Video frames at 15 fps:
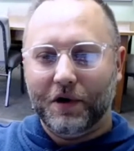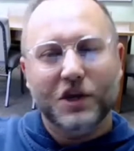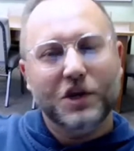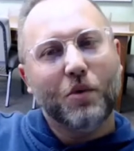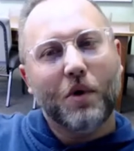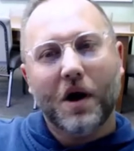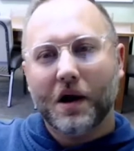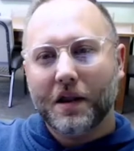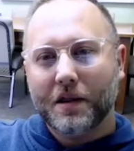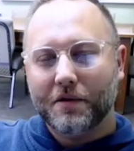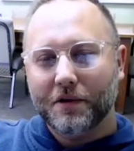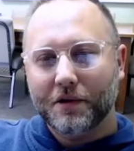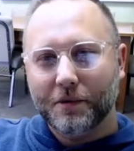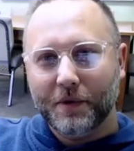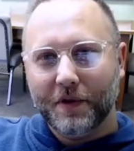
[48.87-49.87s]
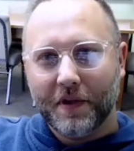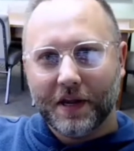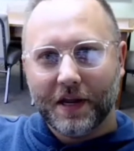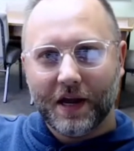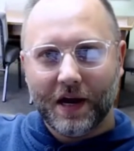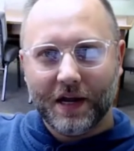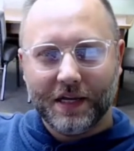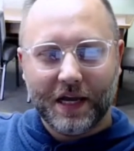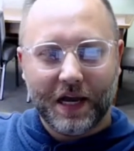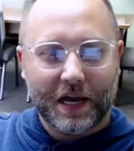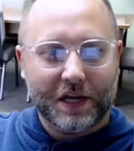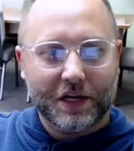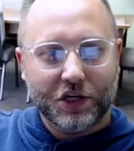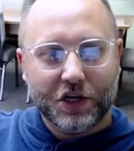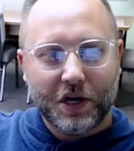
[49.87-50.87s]
Can you walk us through a little bit of this
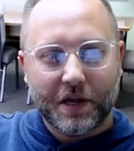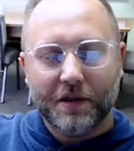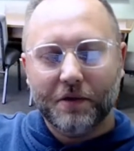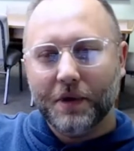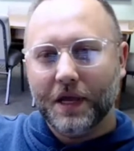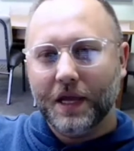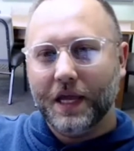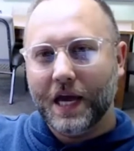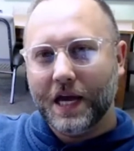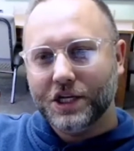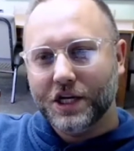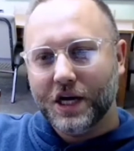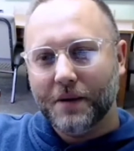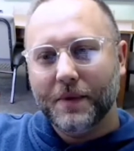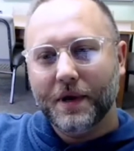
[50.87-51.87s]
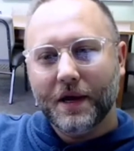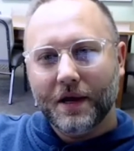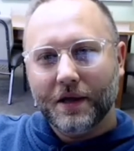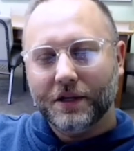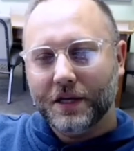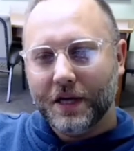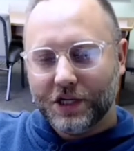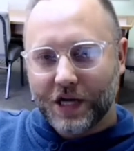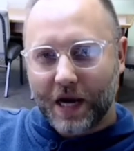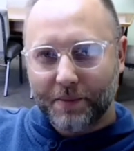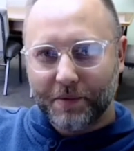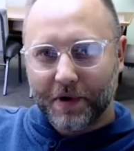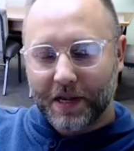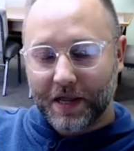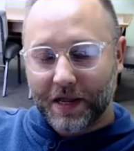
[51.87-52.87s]
context just so that we can catch up to
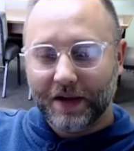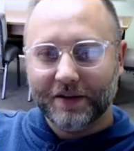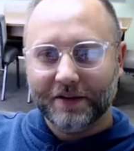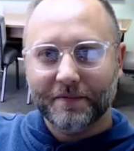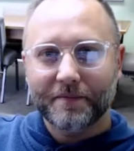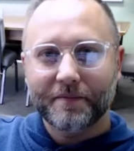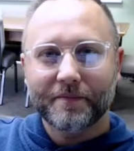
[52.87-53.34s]
chapter six?